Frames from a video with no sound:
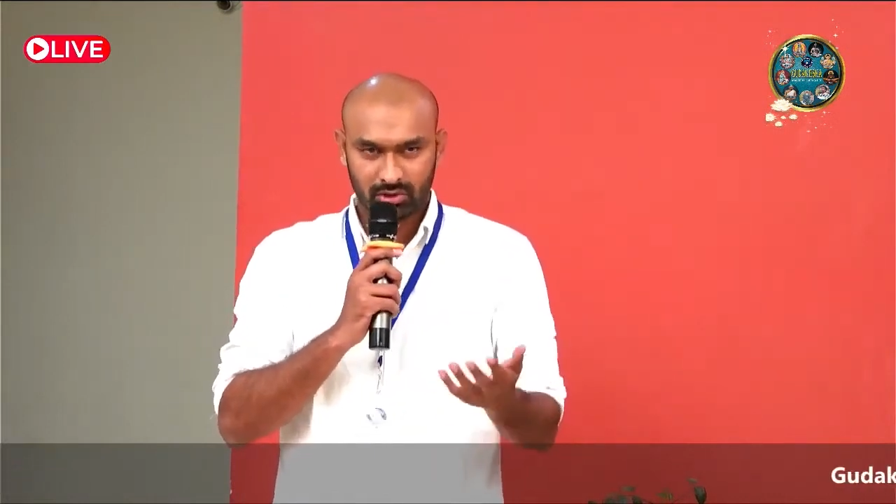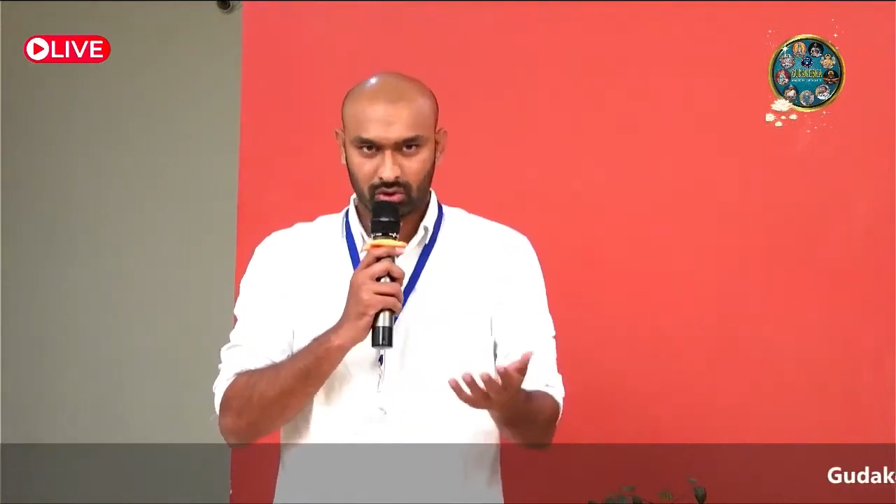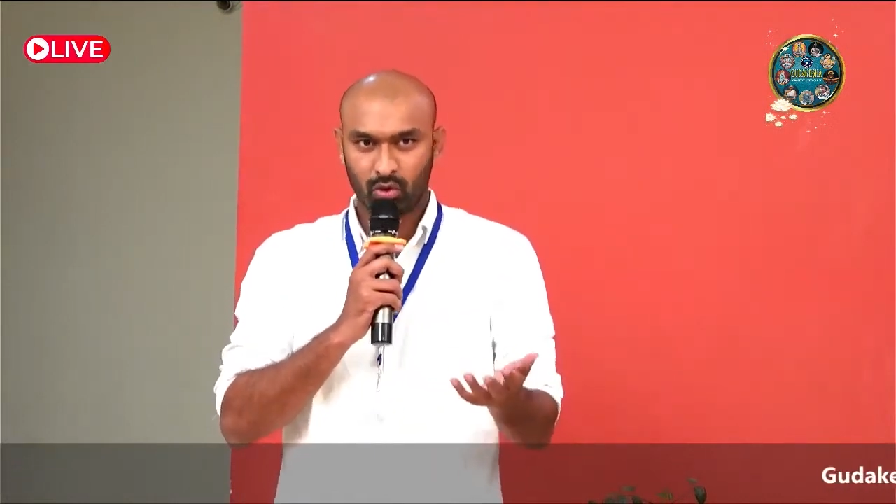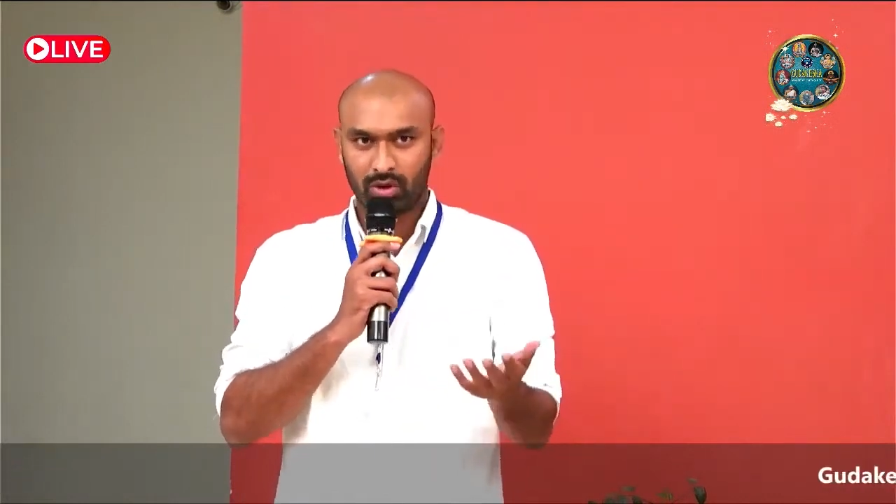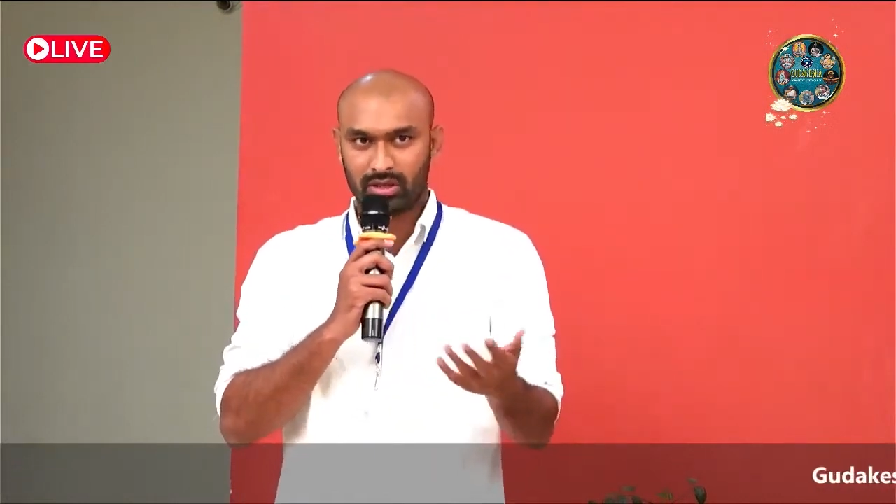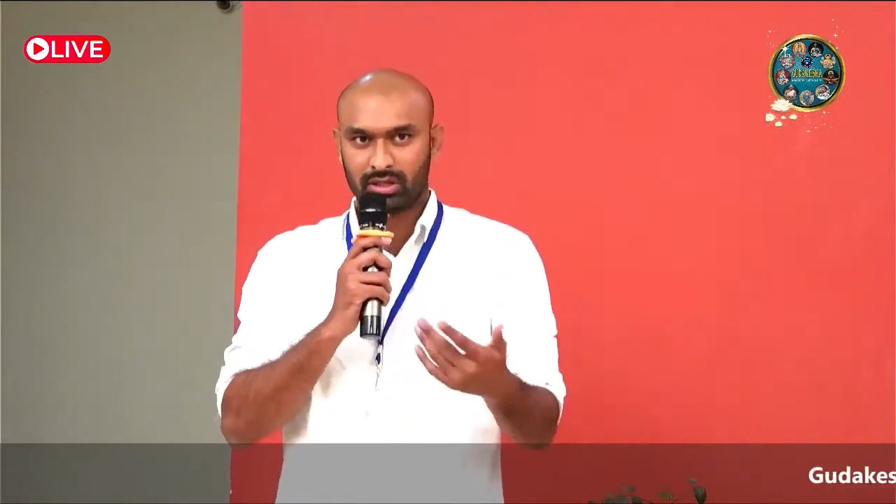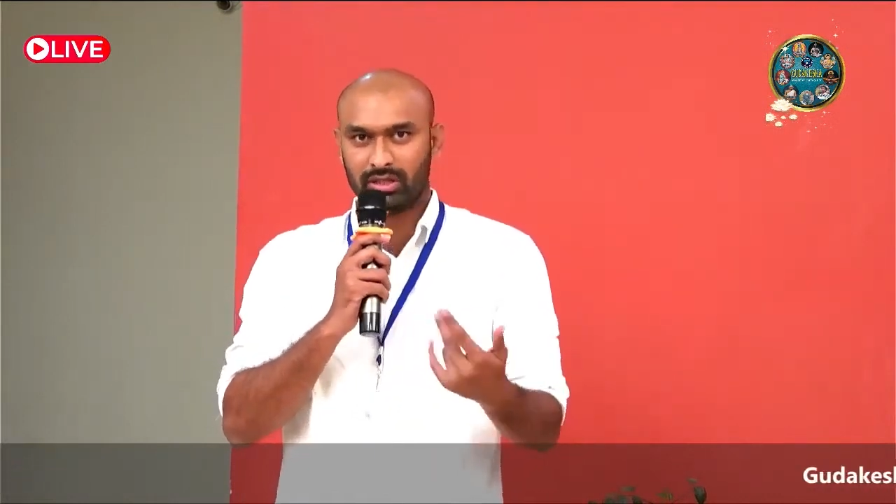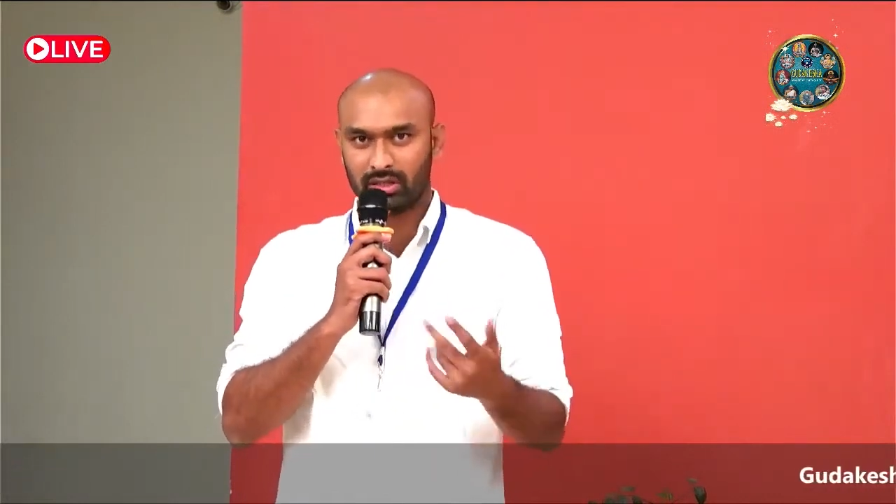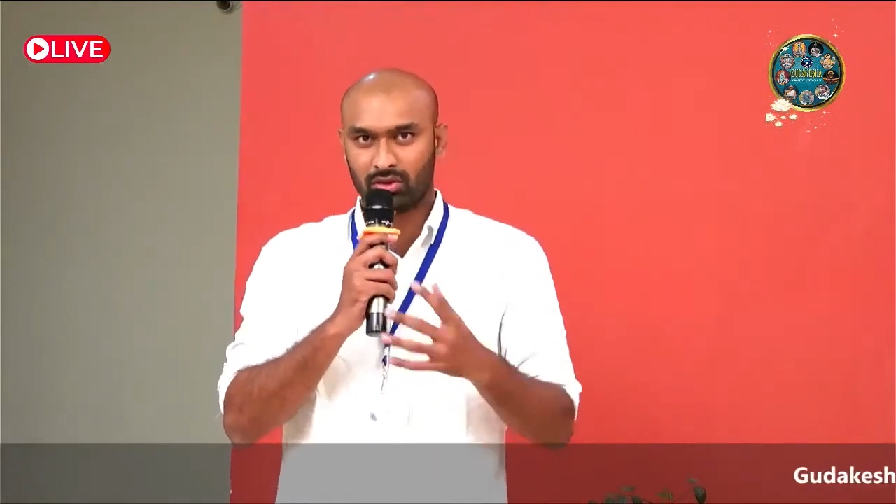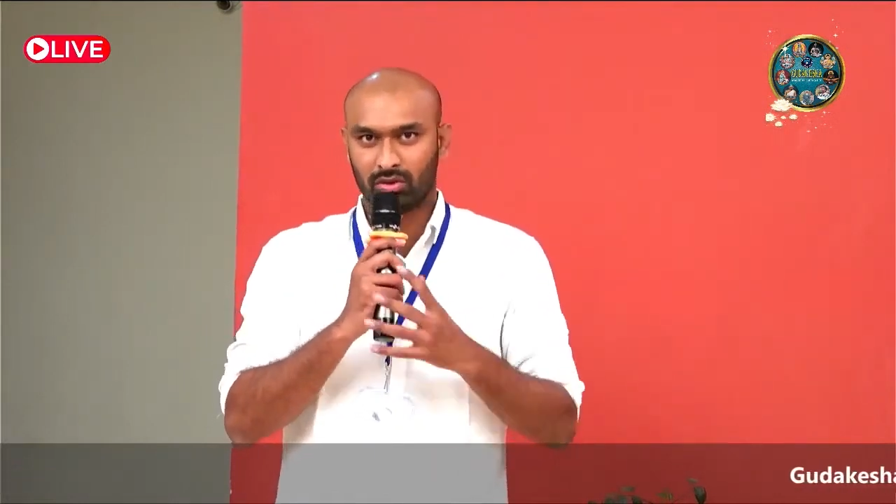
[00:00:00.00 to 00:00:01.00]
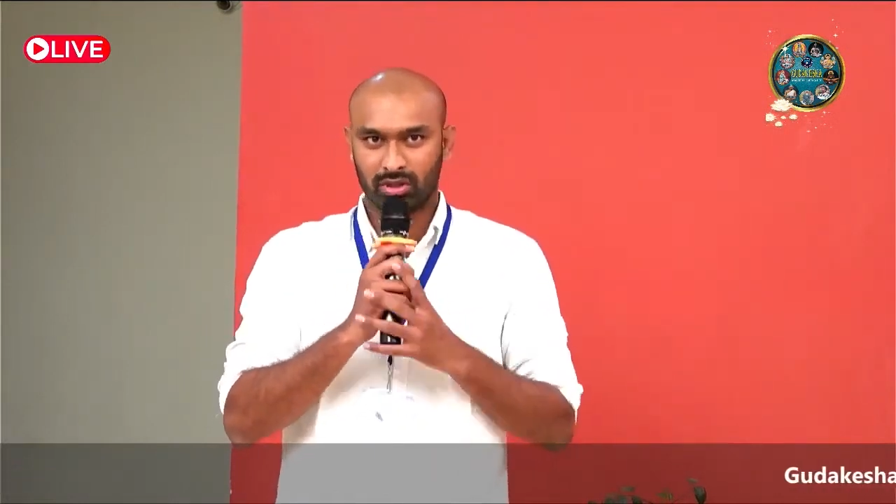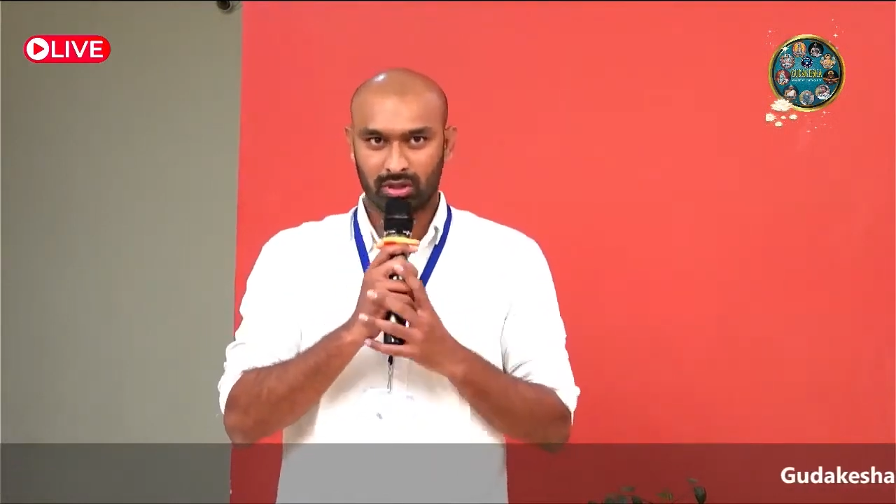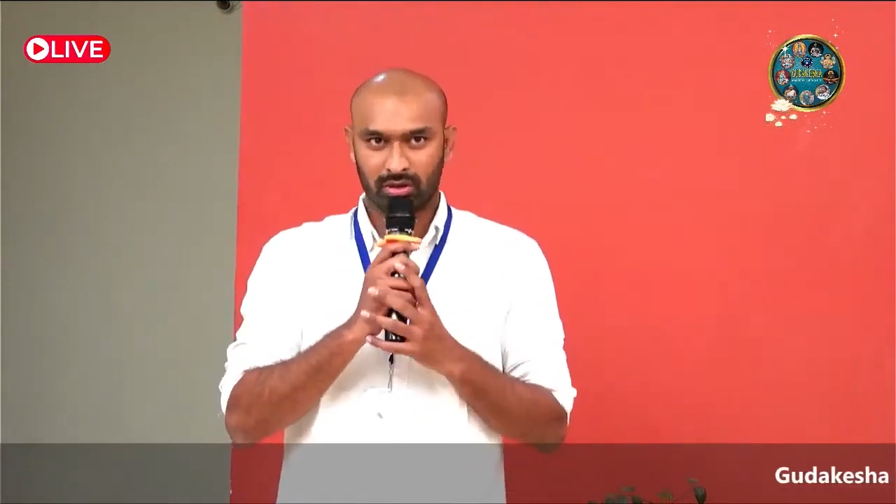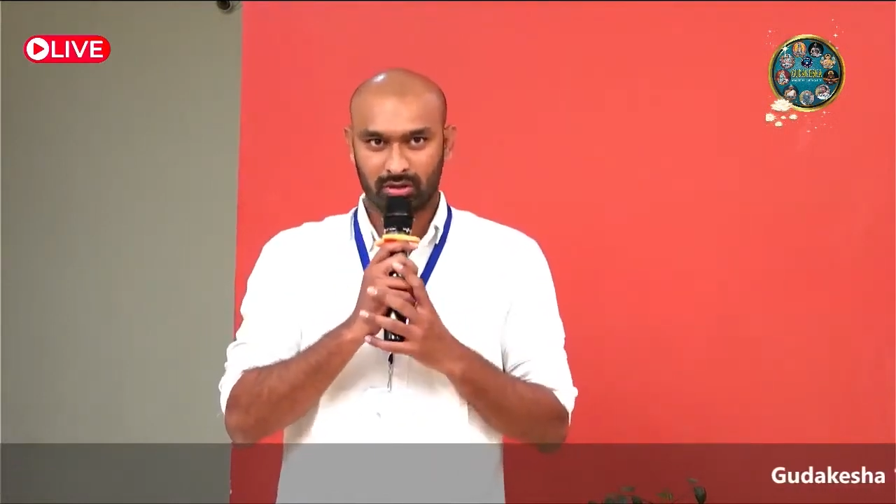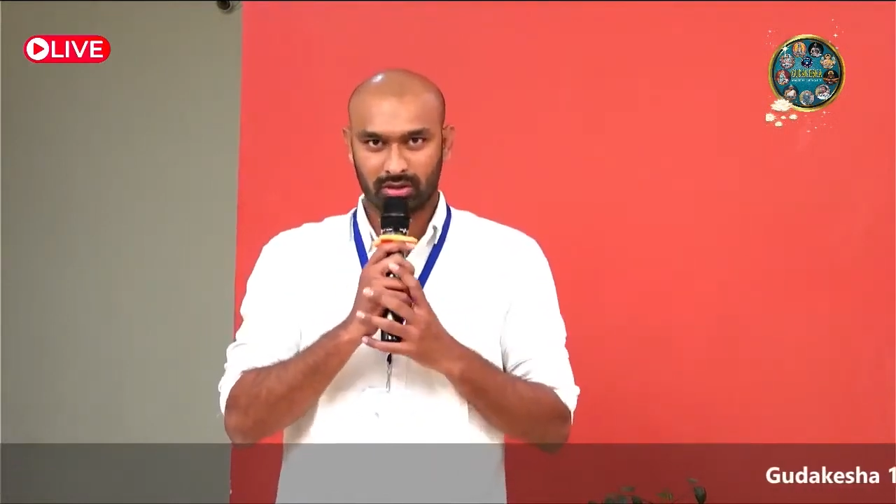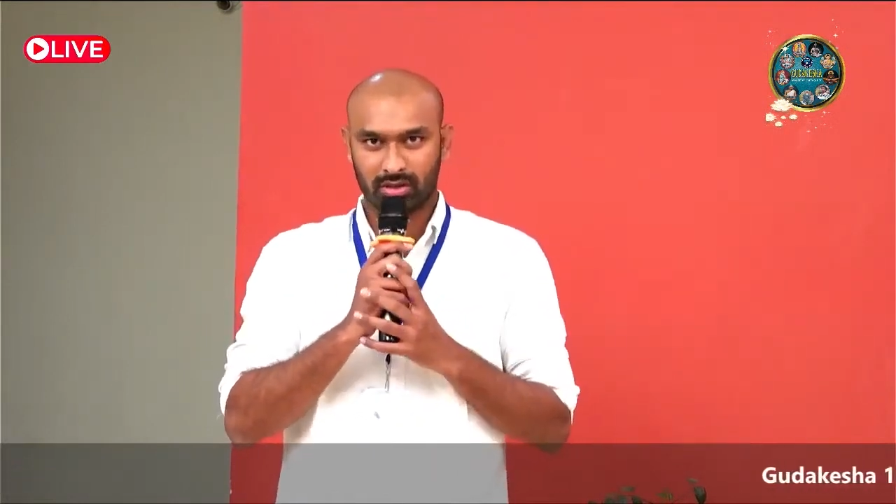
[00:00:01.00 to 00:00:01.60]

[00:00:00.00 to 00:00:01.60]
2 hours, I just took the